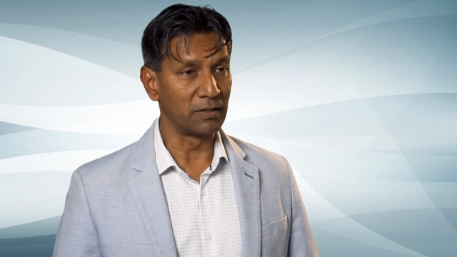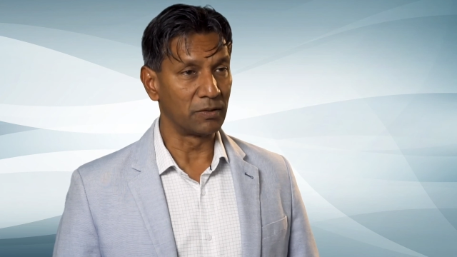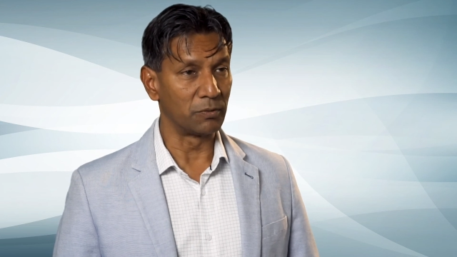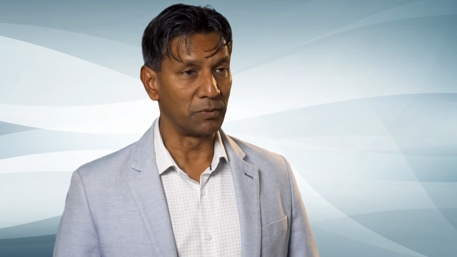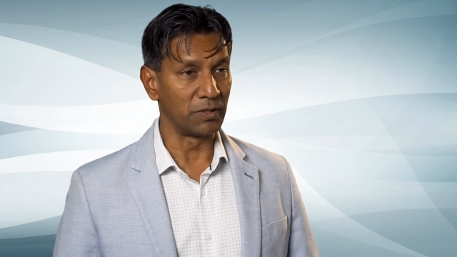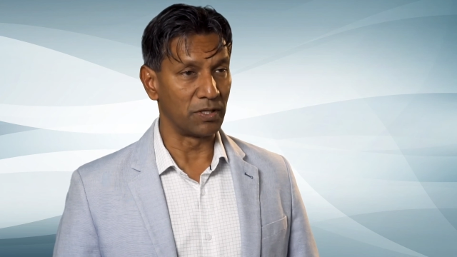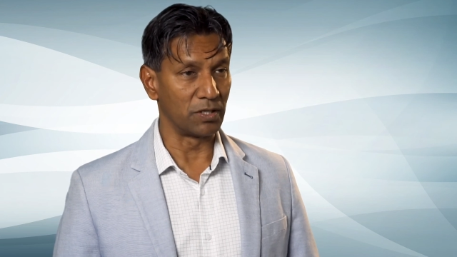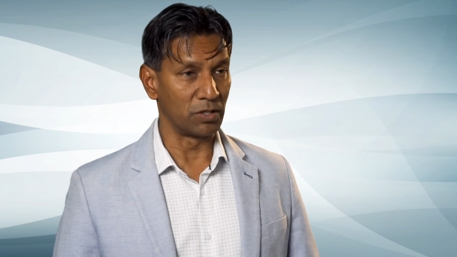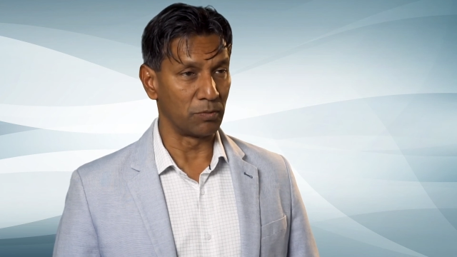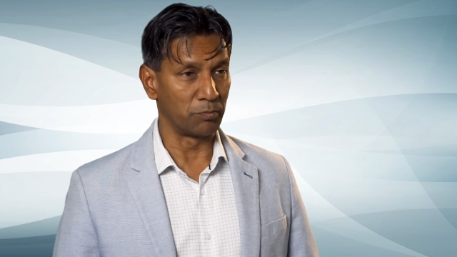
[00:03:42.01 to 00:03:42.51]

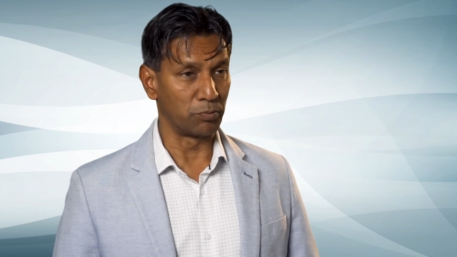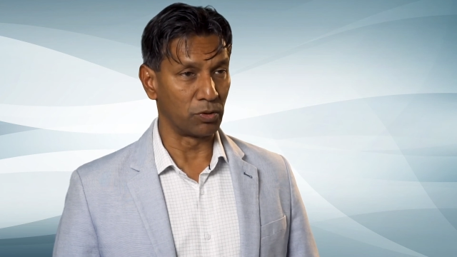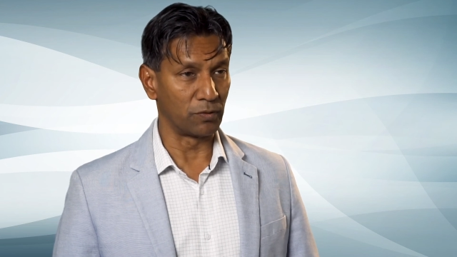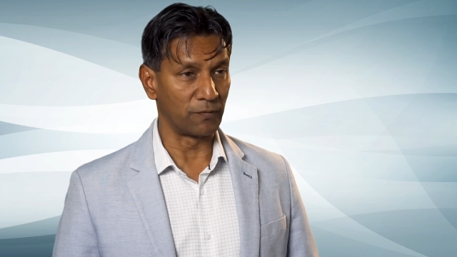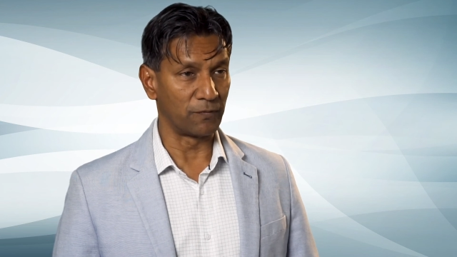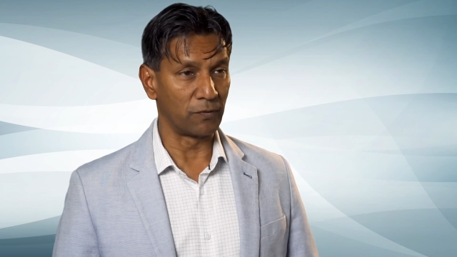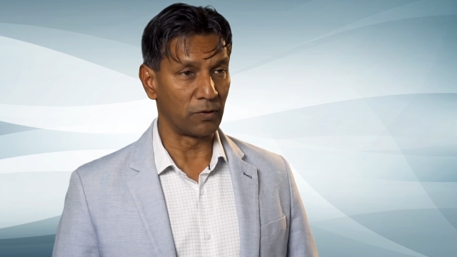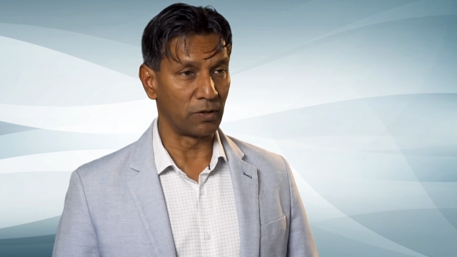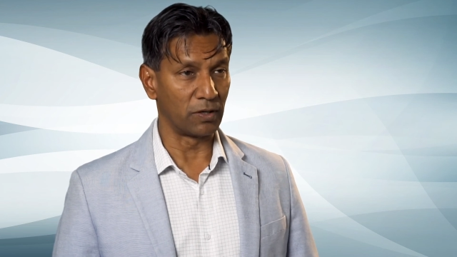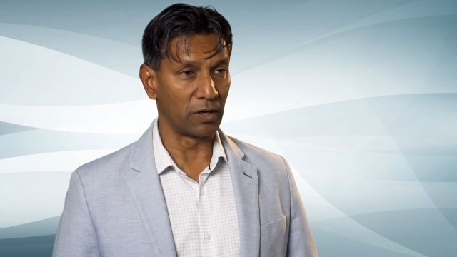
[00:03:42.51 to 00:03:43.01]
within your
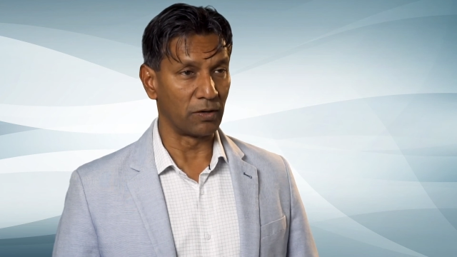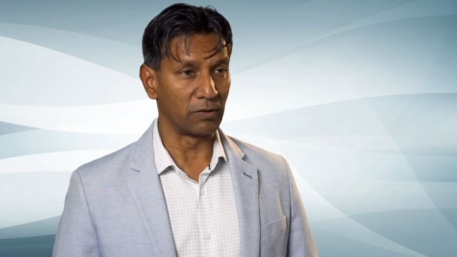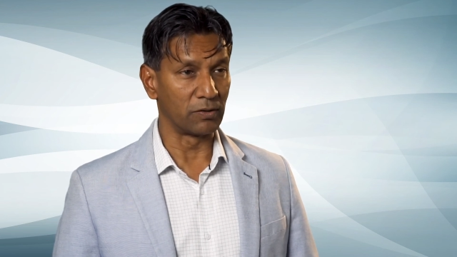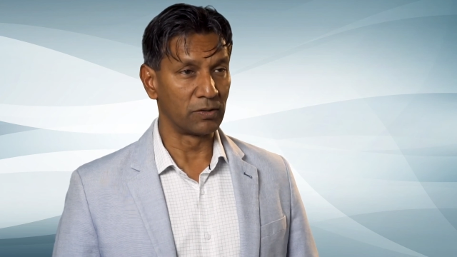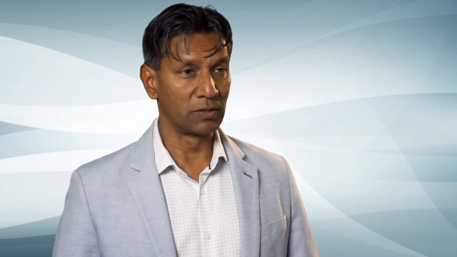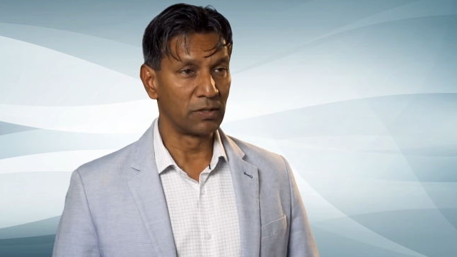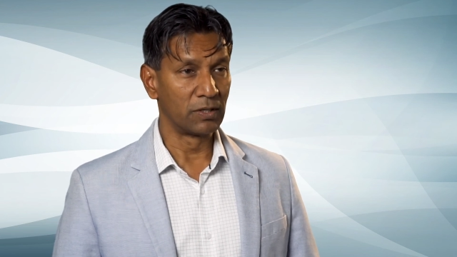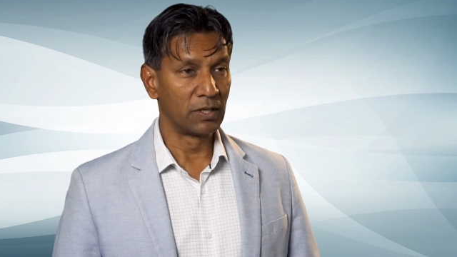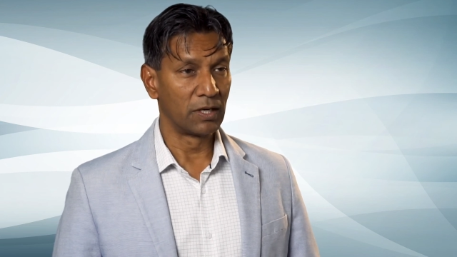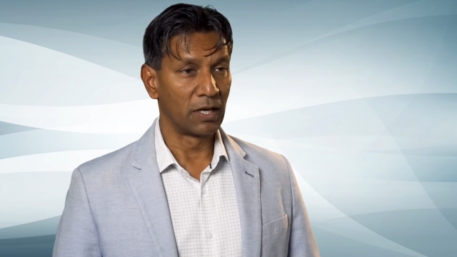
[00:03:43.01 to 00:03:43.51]
portfolio.
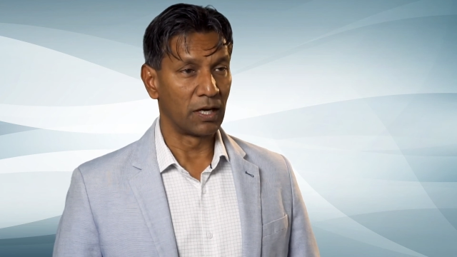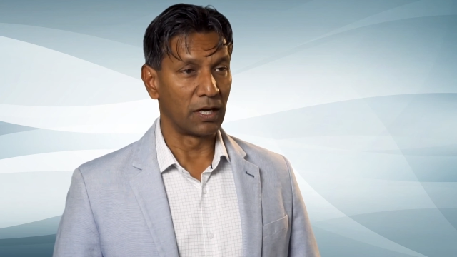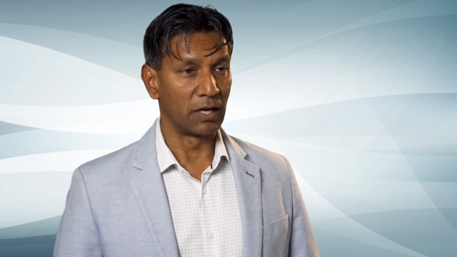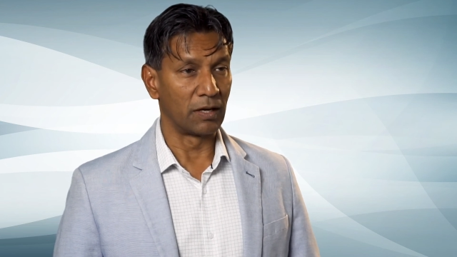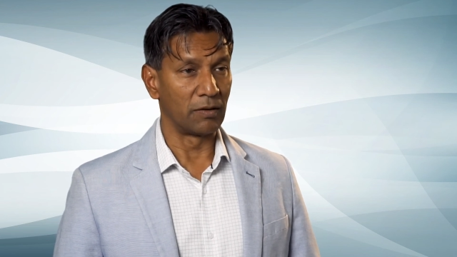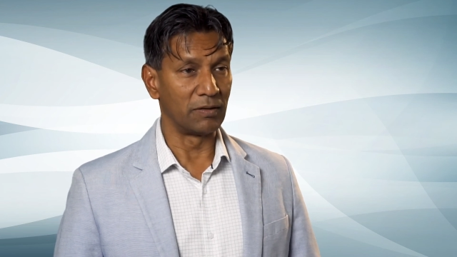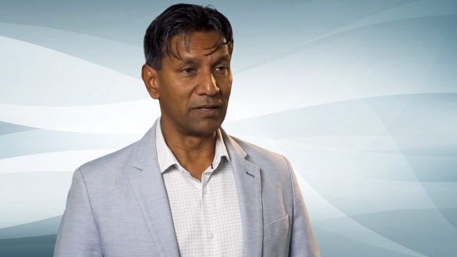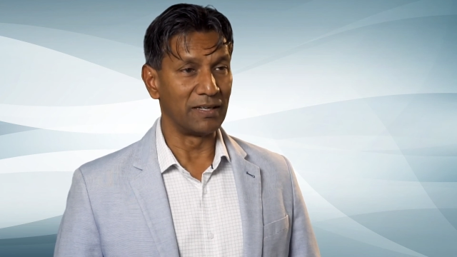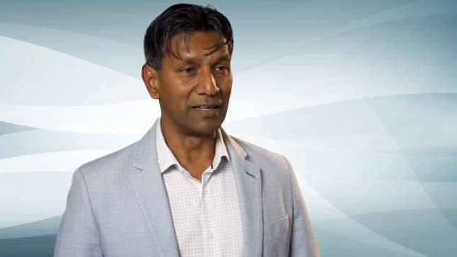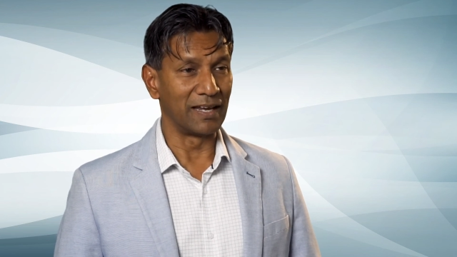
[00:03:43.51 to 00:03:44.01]

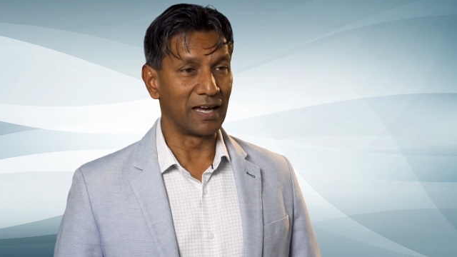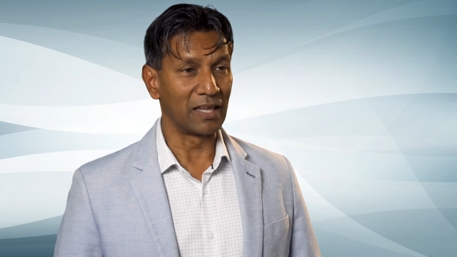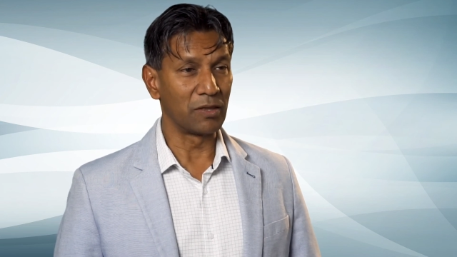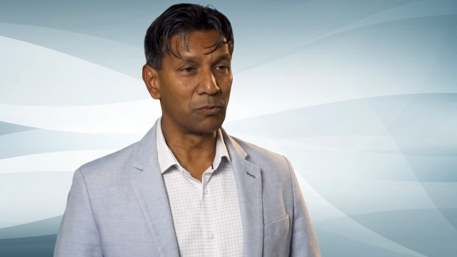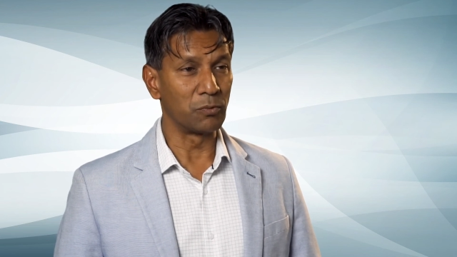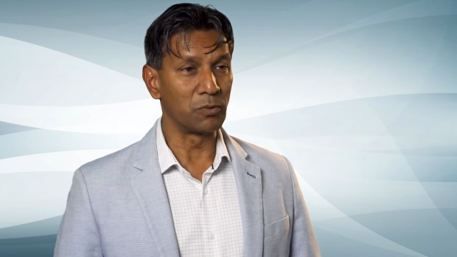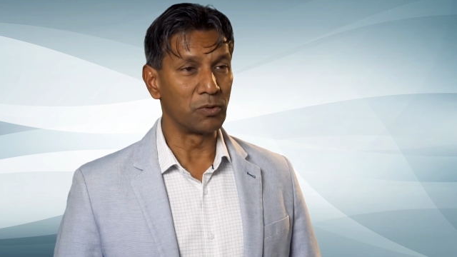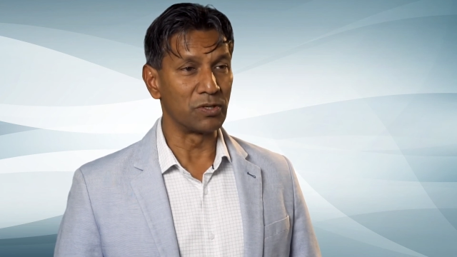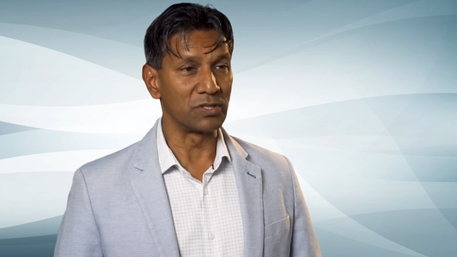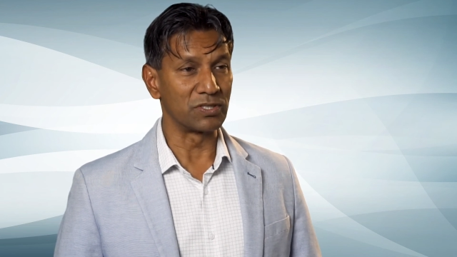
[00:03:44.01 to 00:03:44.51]
In other
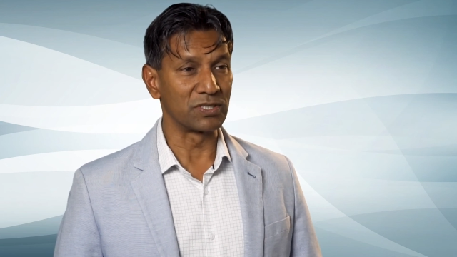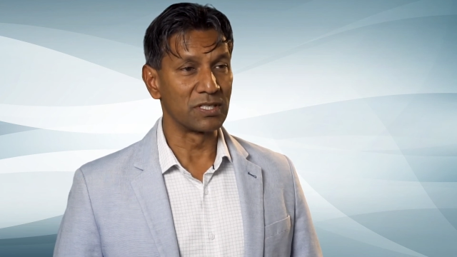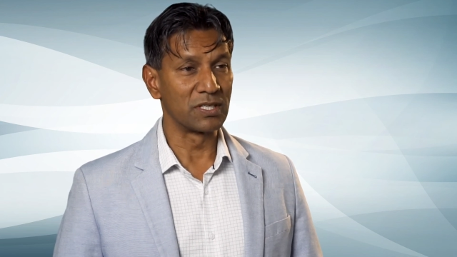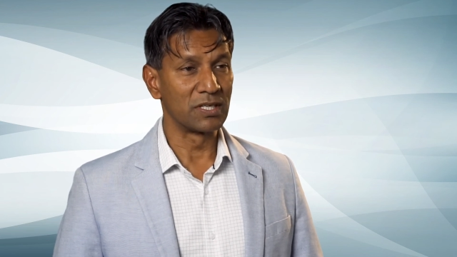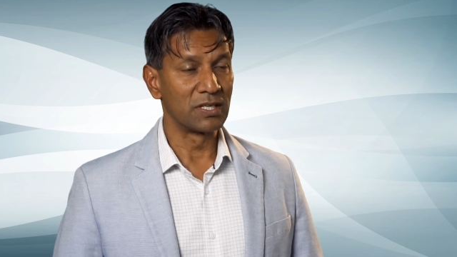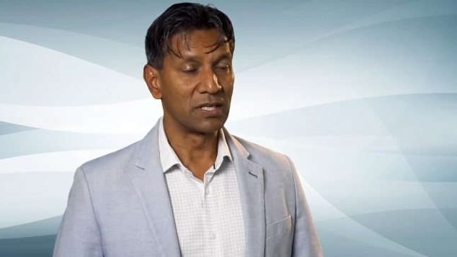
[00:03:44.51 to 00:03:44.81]
words,